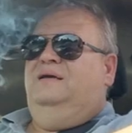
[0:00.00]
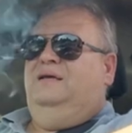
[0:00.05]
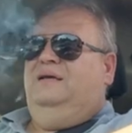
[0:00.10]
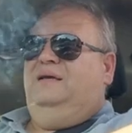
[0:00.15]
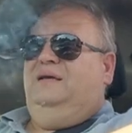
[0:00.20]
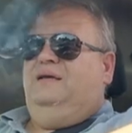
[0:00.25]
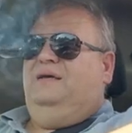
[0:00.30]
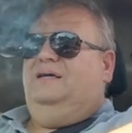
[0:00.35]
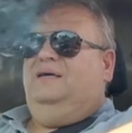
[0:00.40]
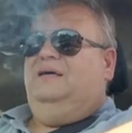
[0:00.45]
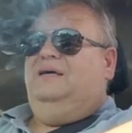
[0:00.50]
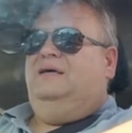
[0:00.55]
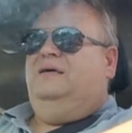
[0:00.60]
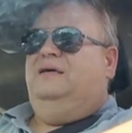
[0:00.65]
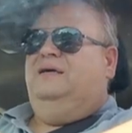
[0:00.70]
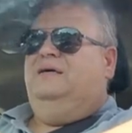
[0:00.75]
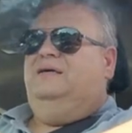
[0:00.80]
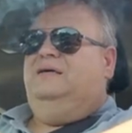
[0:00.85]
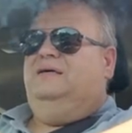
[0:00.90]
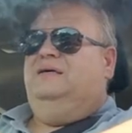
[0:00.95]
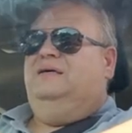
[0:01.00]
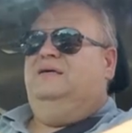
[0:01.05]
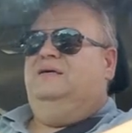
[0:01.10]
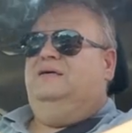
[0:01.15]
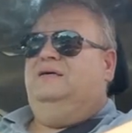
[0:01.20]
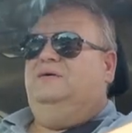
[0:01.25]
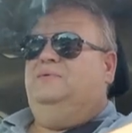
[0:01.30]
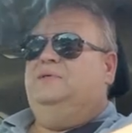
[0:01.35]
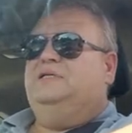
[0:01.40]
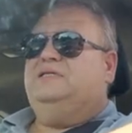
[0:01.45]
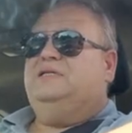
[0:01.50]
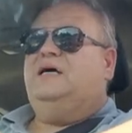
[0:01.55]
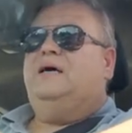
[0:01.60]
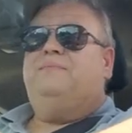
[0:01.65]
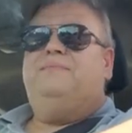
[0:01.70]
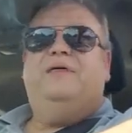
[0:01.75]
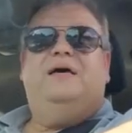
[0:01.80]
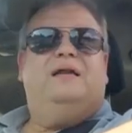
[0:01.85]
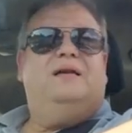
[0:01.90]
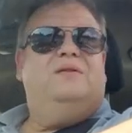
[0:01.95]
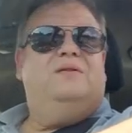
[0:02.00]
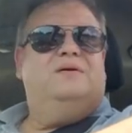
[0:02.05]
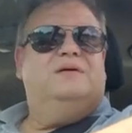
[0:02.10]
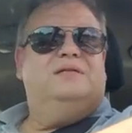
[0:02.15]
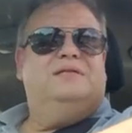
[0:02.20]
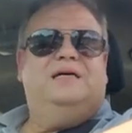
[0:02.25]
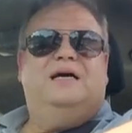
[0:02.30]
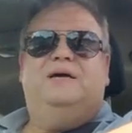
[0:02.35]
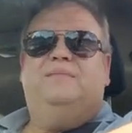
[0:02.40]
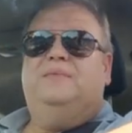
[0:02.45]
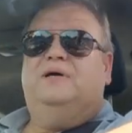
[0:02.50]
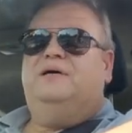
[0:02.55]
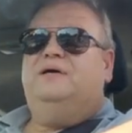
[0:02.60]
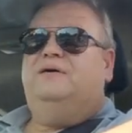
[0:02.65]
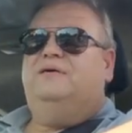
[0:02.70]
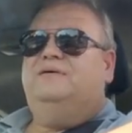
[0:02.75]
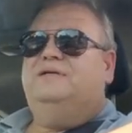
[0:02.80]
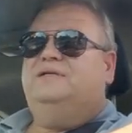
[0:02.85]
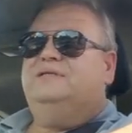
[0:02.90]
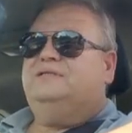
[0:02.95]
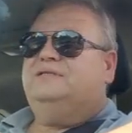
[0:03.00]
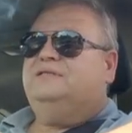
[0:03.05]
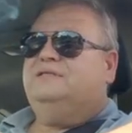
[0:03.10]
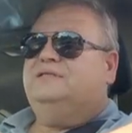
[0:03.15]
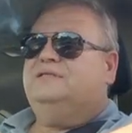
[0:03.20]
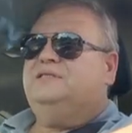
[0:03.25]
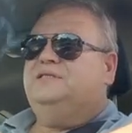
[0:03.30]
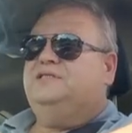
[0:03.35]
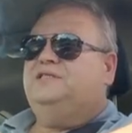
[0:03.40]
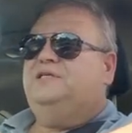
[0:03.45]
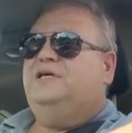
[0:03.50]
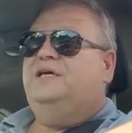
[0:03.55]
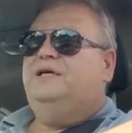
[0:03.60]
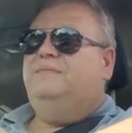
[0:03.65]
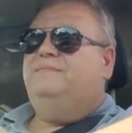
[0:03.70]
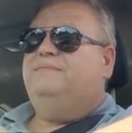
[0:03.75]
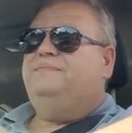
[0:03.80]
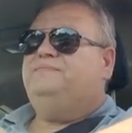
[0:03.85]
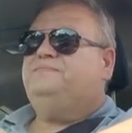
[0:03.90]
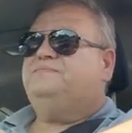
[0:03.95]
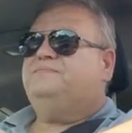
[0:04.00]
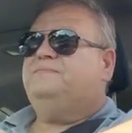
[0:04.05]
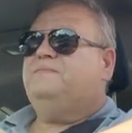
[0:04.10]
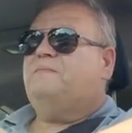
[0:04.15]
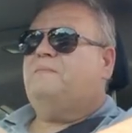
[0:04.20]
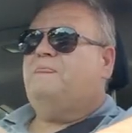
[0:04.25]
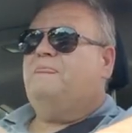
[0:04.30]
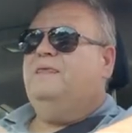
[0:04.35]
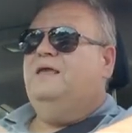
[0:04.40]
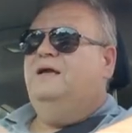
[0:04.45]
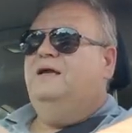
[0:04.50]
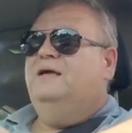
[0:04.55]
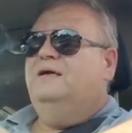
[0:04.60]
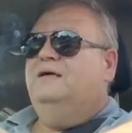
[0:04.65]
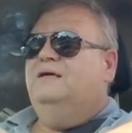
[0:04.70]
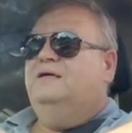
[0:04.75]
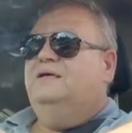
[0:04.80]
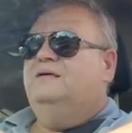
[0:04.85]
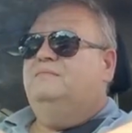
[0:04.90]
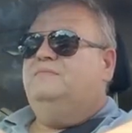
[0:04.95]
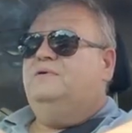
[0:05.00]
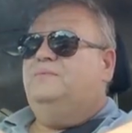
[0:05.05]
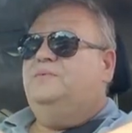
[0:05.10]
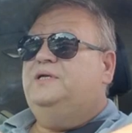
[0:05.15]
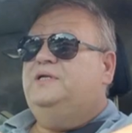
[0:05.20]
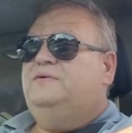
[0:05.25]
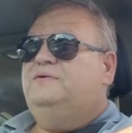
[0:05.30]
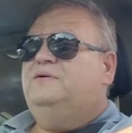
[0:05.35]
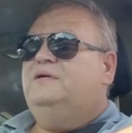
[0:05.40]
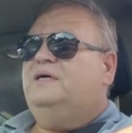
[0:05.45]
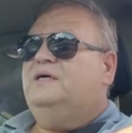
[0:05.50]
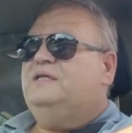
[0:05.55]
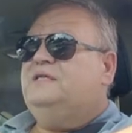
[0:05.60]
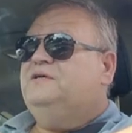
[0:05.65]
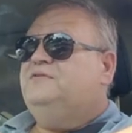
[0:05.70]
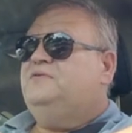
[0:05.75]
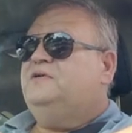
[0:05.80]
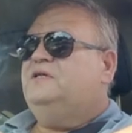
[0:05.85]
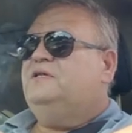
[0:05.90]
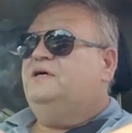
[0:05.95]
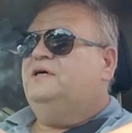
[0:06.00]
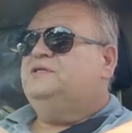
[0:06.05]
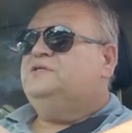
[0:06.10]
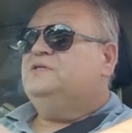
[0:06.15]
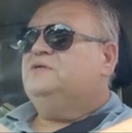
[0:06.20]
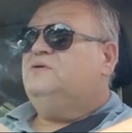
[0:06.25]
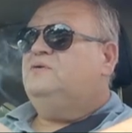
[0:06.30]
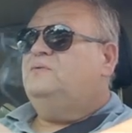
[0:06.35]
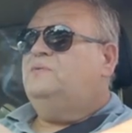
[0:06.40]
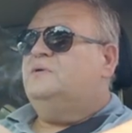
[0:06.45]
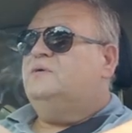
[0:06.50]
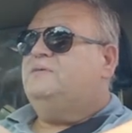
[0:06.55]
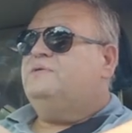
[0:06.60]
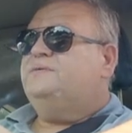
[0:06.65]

We stopped that a long time ago, and it's a shame. But we do not live in a logical world.